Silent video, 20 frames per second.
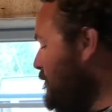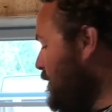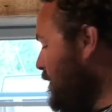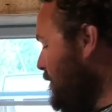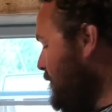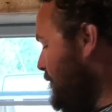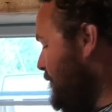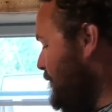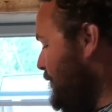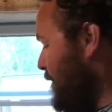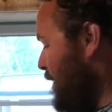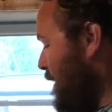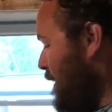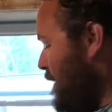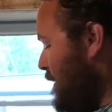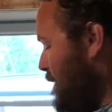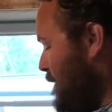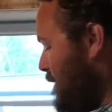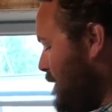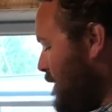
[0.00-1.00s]
but
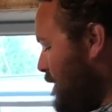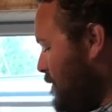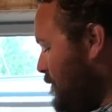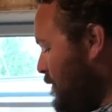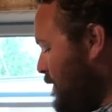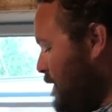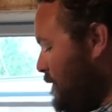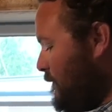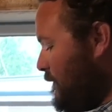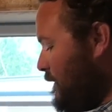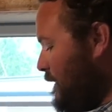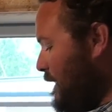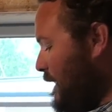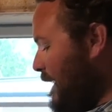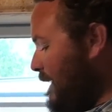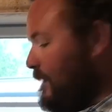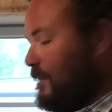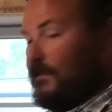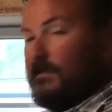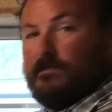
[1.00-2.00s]
we really
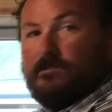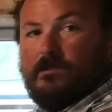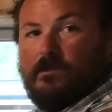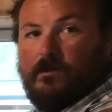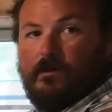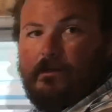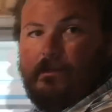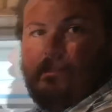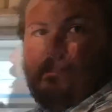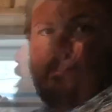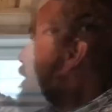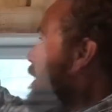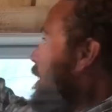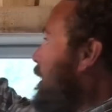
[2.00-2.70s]
like this look.